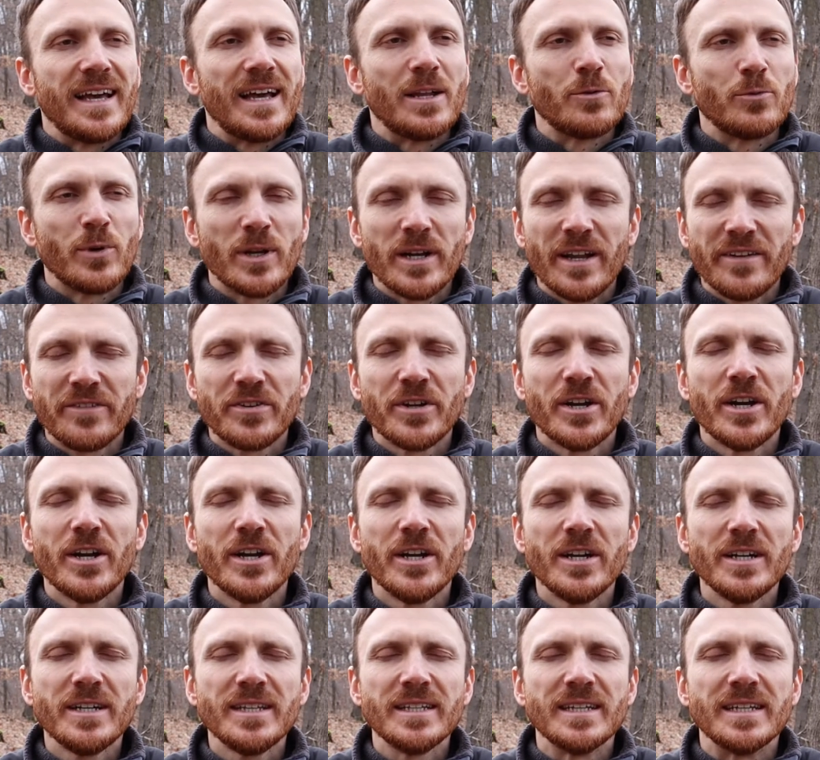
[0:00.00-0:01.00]
And when I've
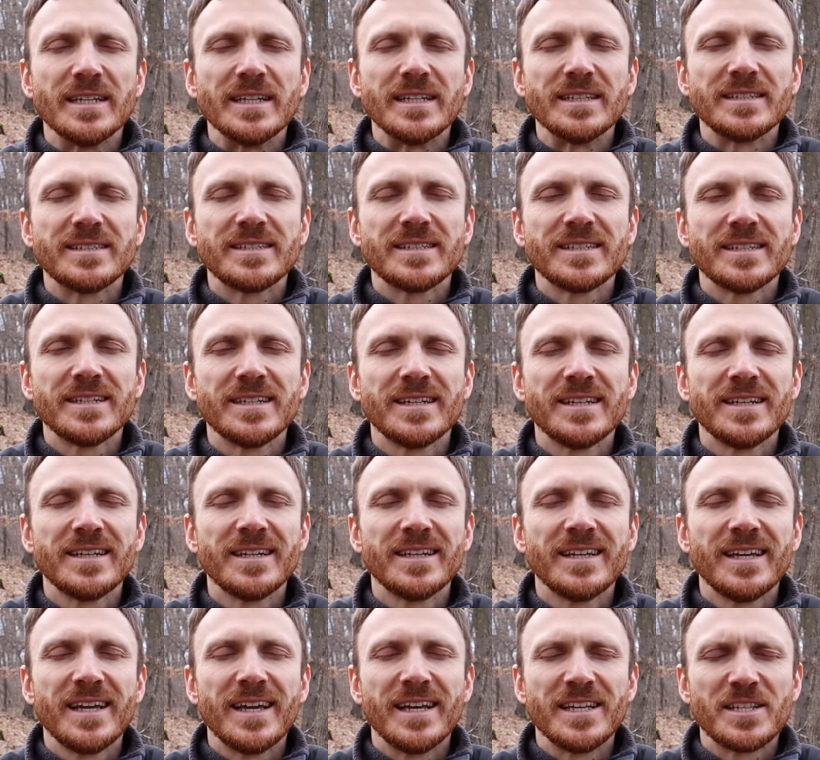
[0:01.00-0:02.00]
heard it,
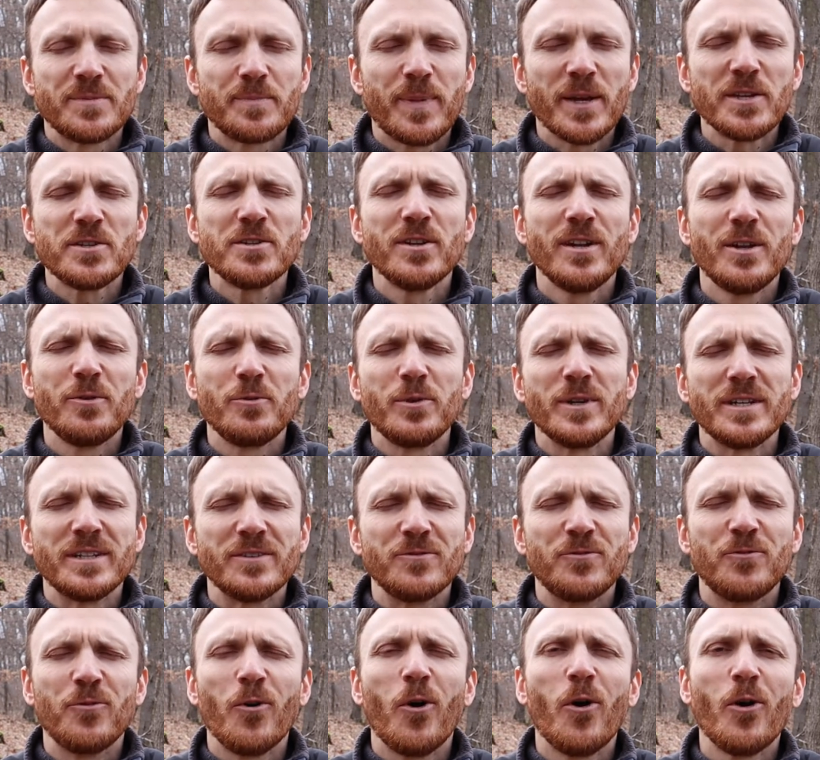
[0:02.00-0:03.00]
especially with the
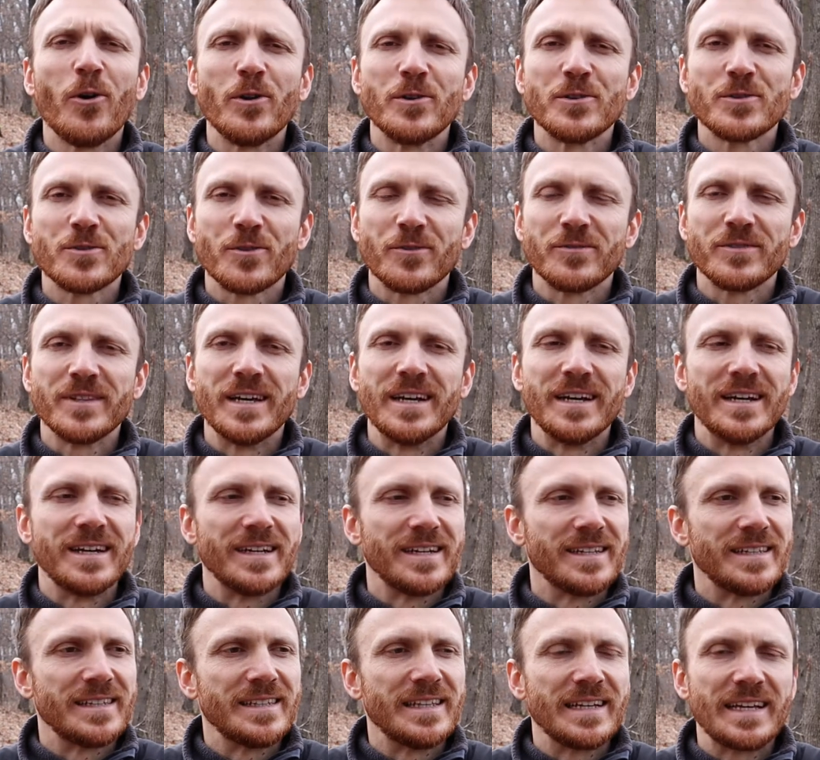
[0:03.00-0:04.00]
voice of
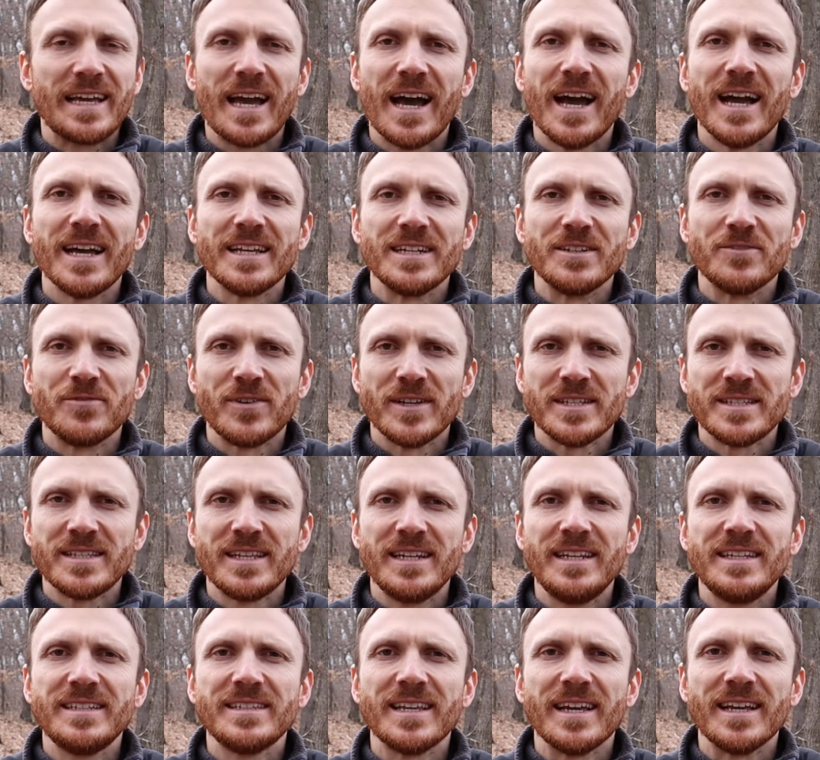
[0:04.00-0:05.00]
the guy, the
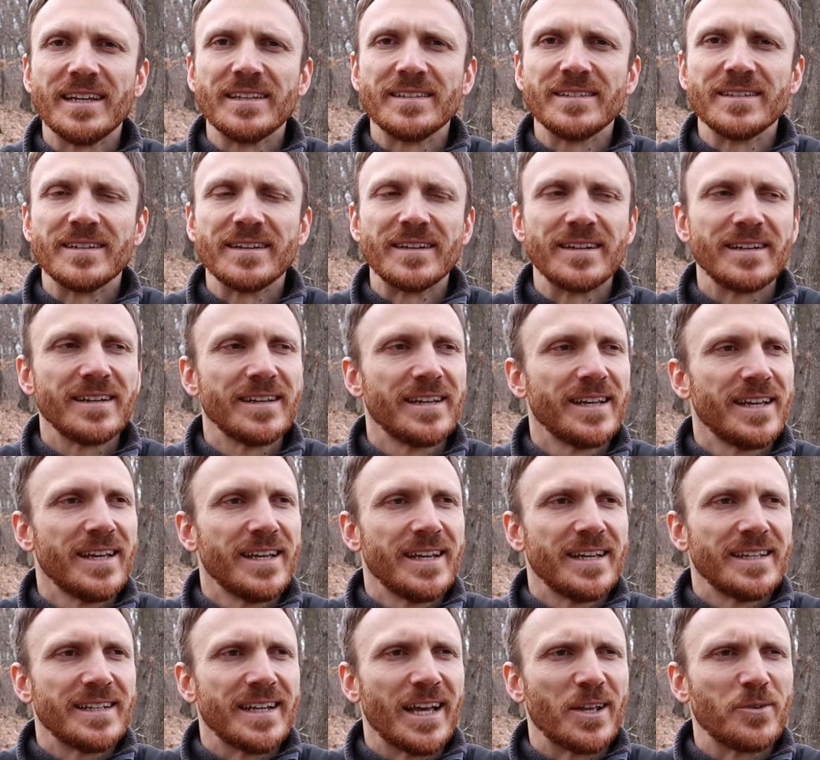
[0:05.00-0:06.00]
facilitator,
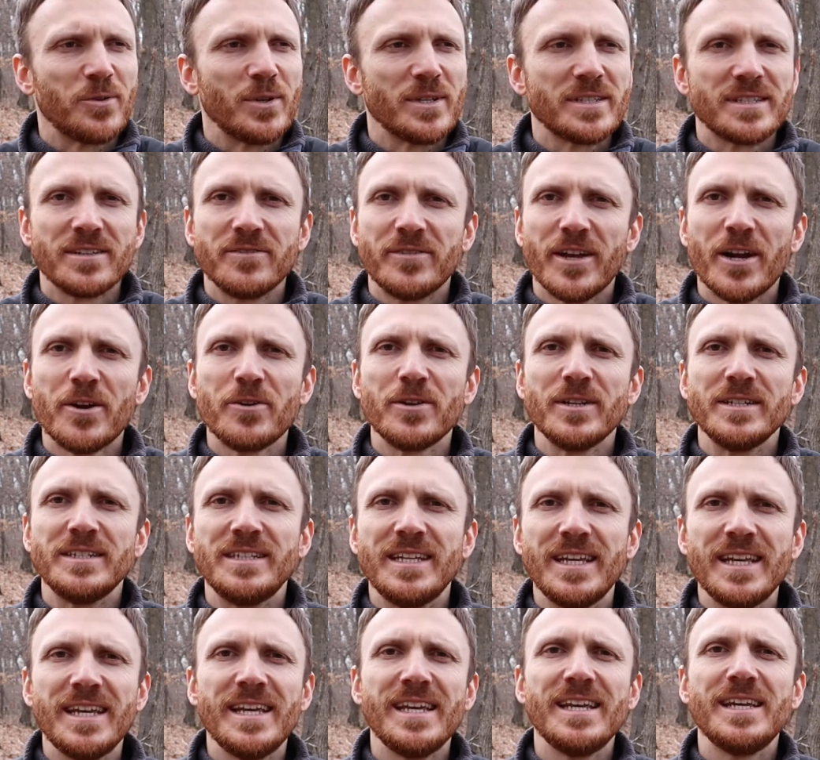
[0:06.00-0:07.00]
that was a very
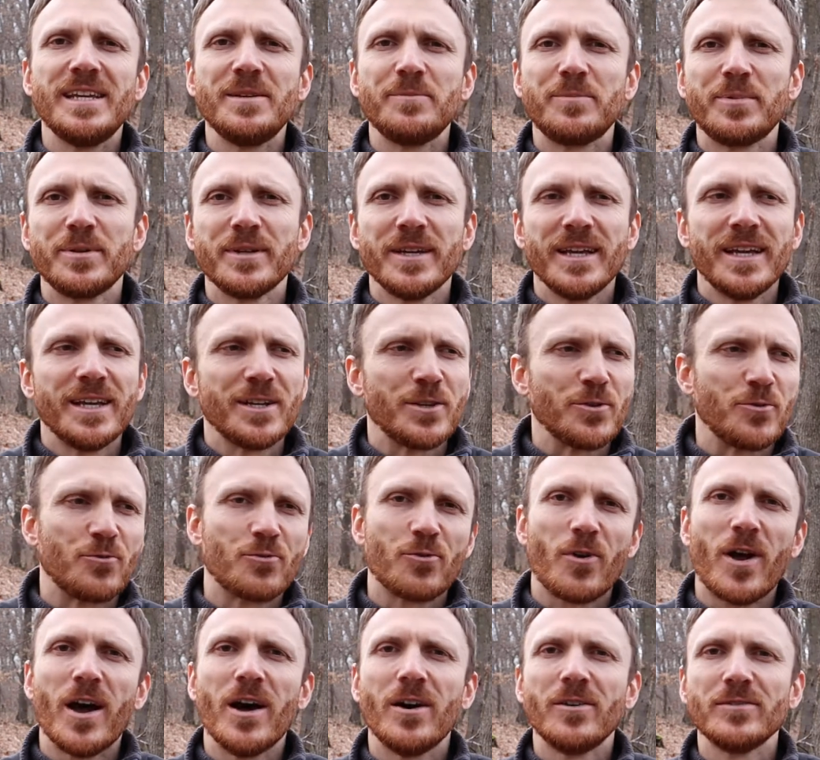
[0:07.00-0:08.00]
deep,
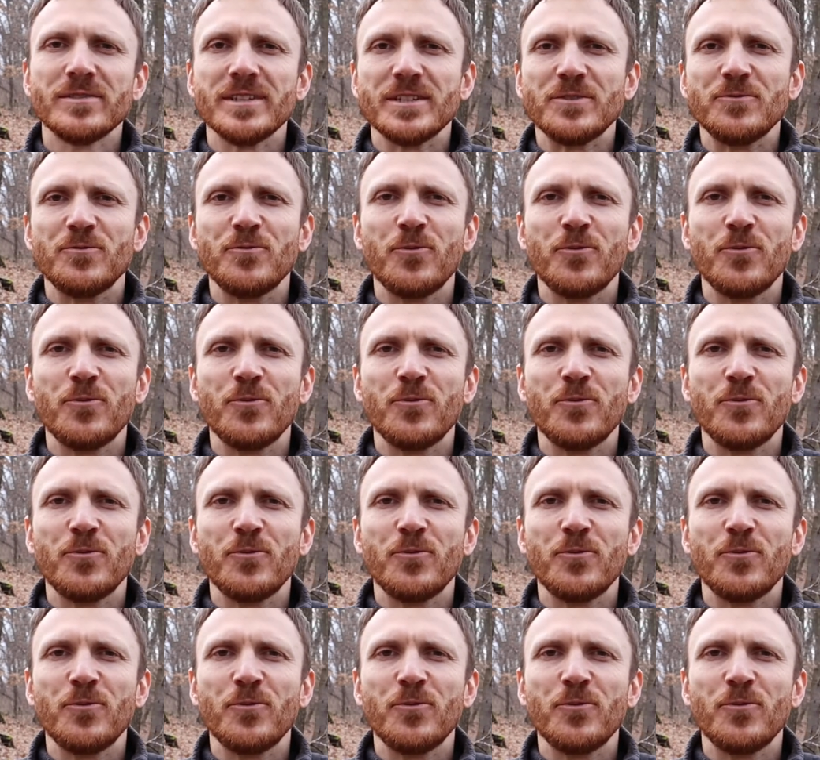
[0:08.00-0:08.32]
grounded